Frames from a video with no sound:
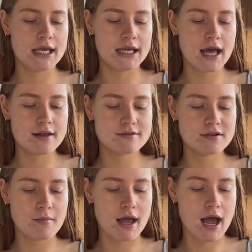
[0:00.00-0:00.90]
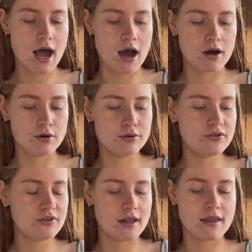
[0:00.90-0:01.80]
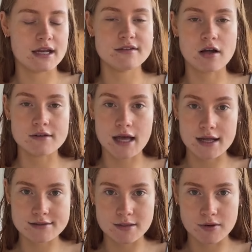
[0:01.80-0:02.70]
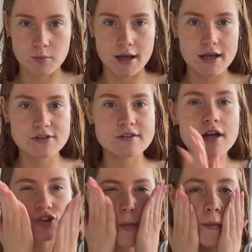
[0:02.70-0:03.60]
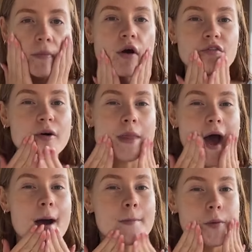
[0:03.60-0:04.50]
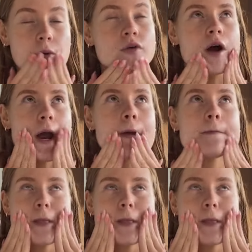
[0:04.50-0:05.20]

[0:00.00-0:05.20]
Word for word: he gets to my house and then he starts acting a bit weird. So he's like dropping me off from the airport, right?